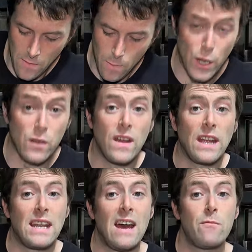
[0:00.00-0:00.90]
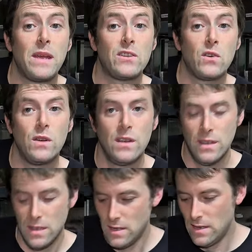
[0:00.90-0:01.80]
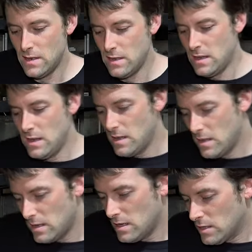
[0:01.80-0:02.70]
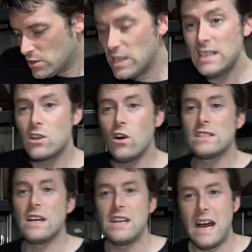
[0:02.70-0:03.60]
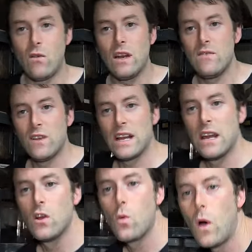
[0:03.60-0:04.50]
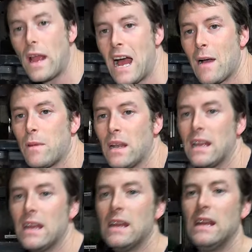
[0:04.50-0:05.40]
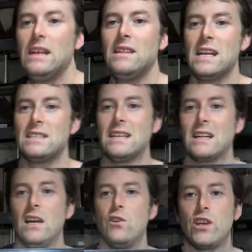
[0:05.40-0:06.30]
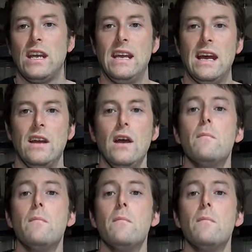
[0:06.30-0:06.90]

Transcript: blue-veined death beetle. So these guys are now living quite happily in this enclosure here,